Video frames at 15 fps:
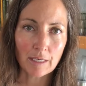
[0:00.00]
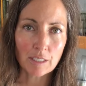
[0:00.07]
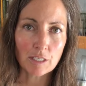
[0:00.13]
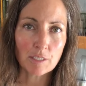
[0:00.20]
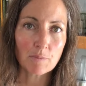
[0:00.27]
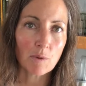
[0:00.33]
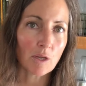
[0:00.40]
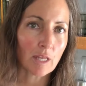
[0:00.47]
and
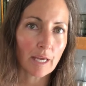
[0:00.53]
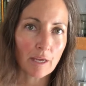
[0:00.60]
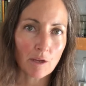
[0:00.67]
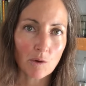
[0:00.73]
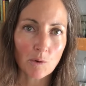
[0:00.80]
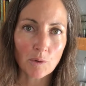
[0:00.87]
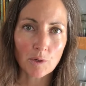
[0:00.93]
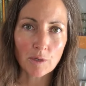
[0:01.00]
just put like a
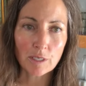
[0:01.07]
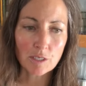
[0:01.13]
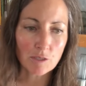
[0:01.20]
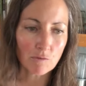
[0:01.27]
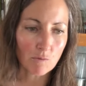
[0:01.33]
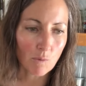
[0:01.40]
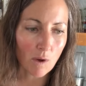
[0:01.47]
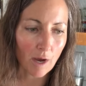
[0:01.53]
1/4 inch
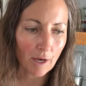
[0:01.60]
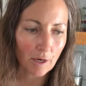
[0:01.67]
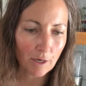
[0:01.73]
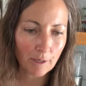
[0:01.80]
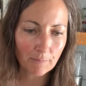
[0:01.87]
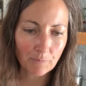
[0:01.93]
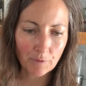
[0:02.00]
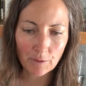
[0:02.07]
of
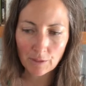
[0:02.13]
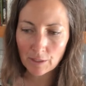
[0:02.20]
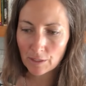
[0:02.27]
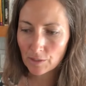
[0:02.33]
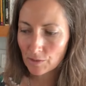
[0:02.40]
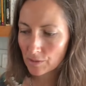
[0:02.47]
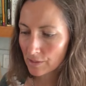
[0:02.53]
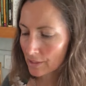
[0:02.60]
water. You can
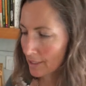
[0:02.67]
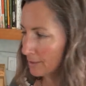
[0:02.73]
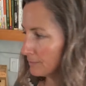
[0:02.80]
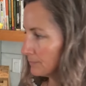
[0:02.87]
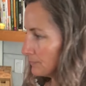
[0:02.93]
use a